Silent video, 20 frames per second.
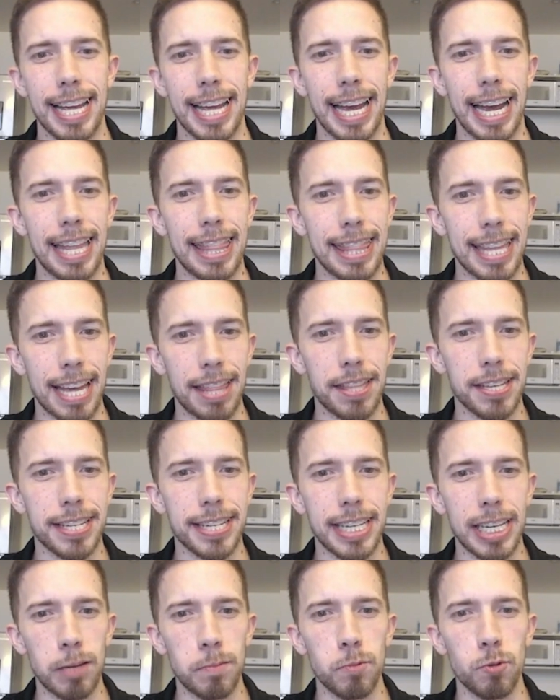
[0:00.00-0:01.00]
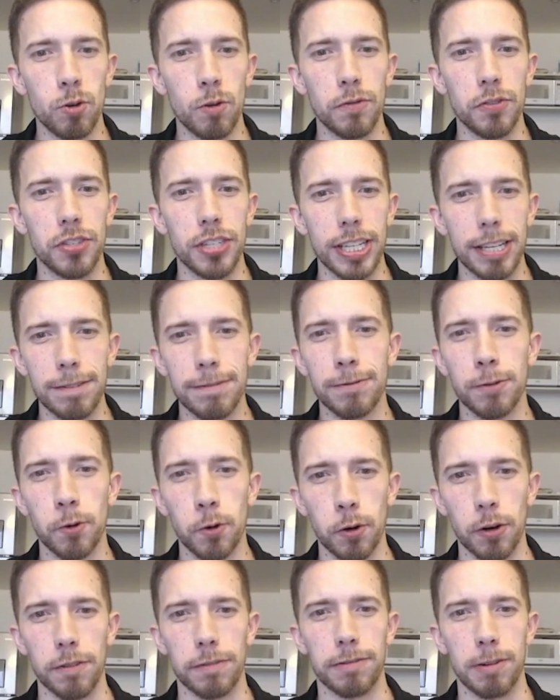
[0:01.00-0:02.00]
and then the key move
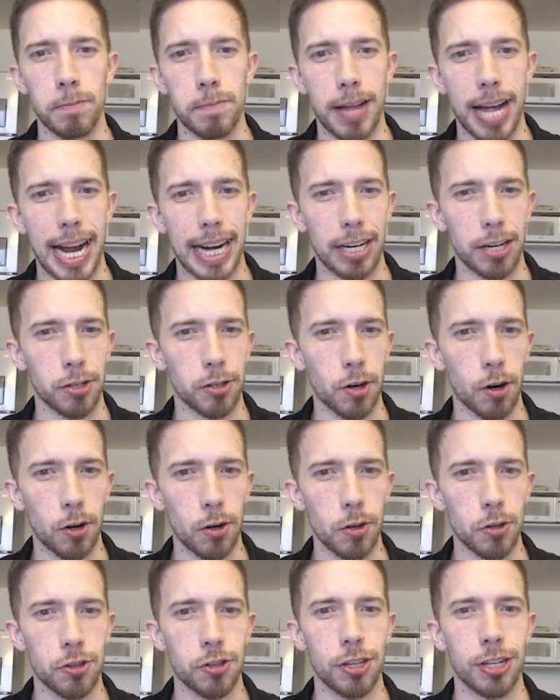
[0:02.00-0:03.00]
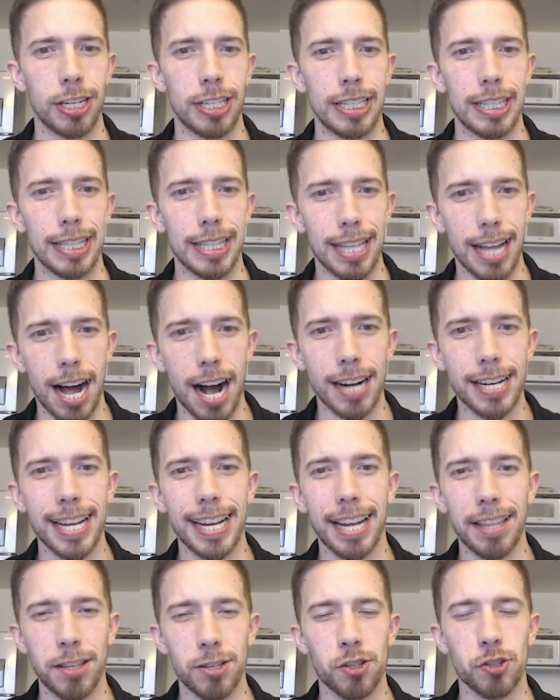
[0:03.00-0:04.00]
d4 from Magnus Carlsen,
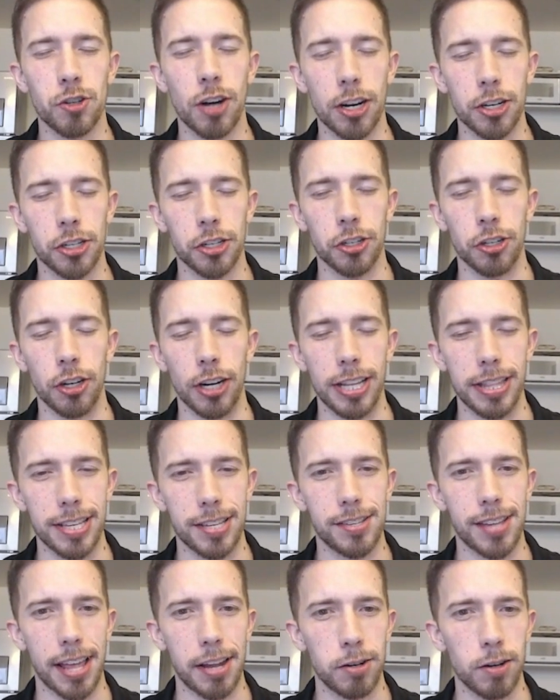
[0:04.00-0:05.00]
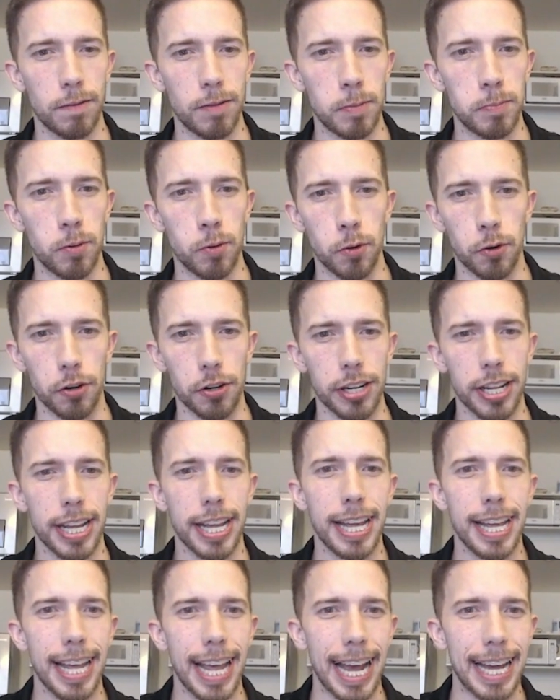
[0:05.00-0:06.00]
locking in the structure in the center of the board.
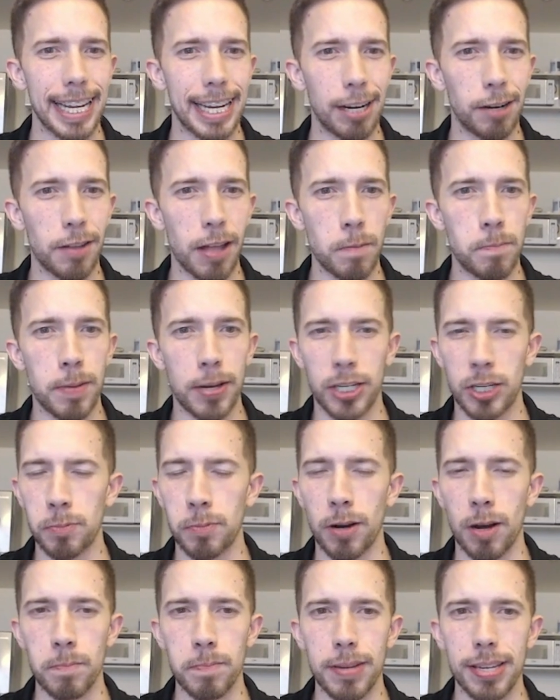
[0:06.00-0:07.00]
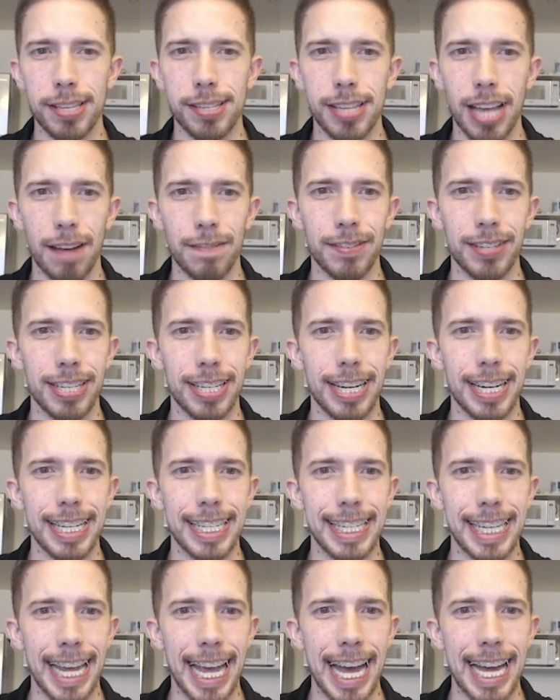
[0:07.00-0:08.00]
And here, that bishop on b7,
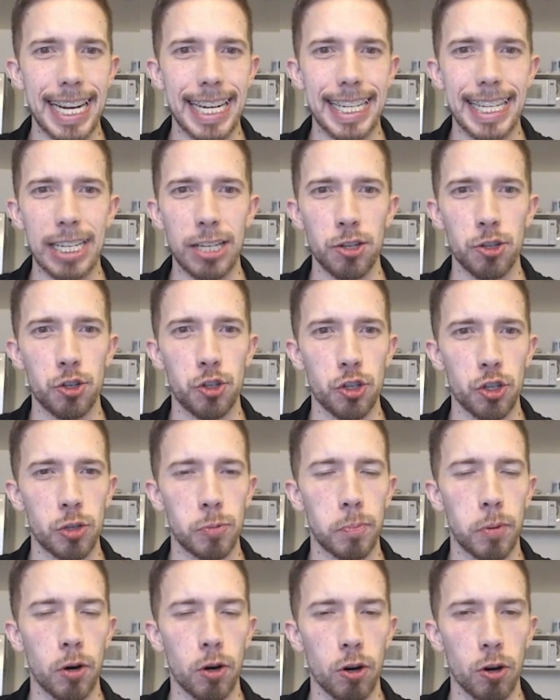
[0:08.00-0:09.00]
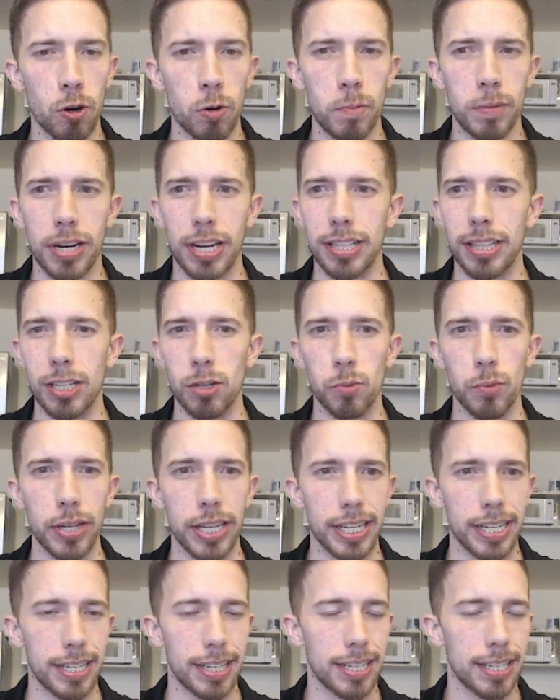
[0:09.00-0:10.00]
again, is just permanently weak.